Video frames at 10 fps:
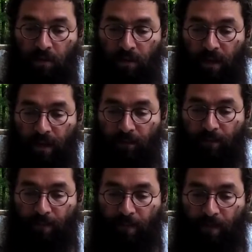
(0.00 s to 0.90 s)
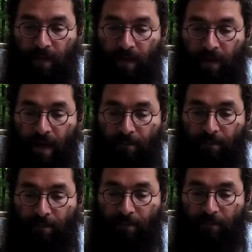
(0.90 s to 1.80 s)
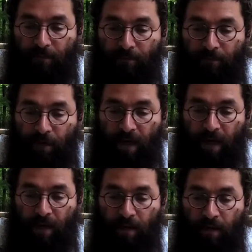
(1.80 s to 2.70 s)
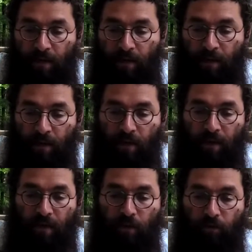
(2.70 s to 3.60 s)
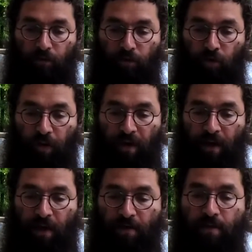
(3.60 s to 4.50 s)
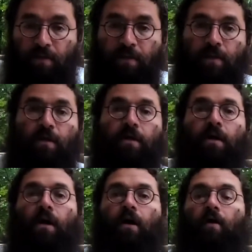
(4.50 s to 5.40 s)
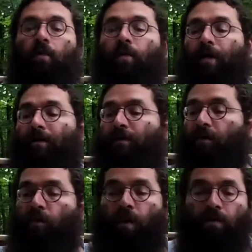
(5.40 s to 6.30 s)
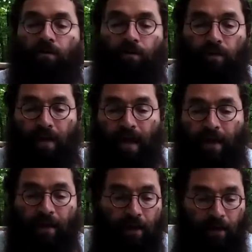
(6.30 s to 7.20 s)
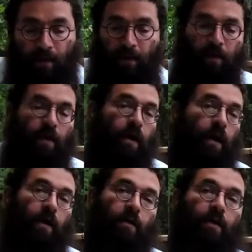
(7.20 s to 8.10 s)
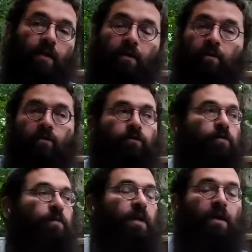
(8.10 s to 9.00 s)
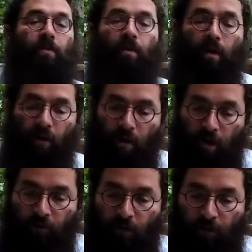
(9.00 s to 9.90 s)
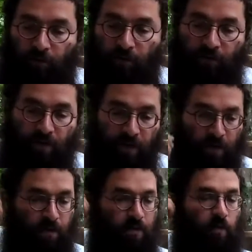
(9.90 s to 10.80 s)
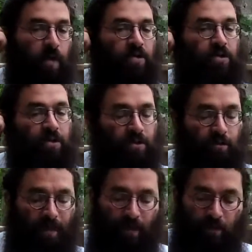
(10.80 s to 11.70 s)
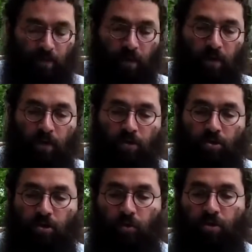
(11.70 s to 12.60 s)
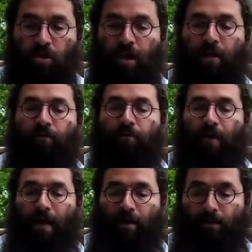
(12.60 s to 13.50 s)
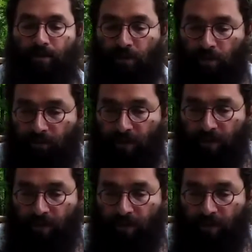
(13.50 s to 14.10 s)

Okay, again, happy Friday. Thank you for joining us. I hope you're having a wonderful day. And thank you for being a part of our 50 questions about Jewish life and observance.